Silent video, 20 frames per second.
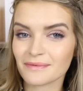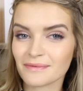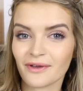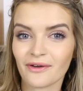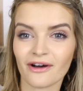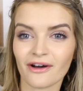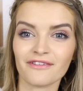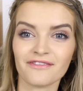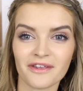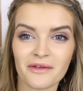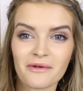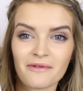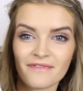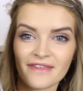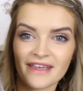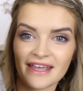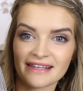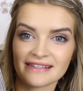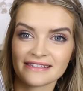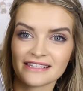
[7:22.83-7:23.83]
So we got a few of
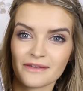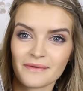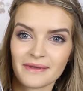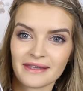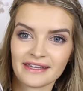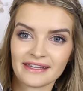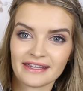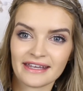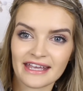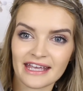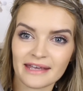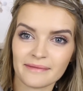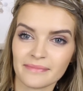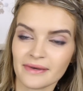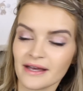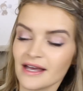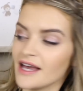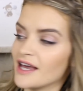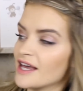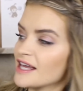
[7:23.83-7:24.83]
these so we can
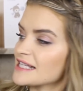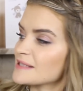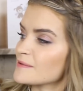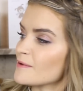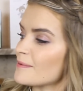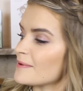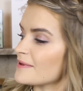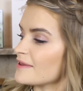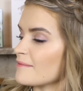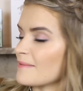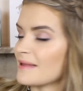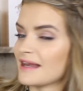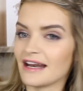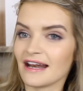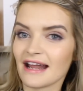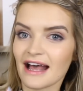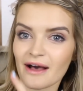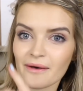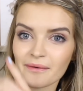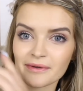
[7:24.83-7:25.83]
keep swapping them in
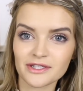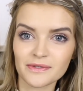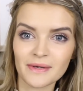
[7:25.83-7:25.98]
and out.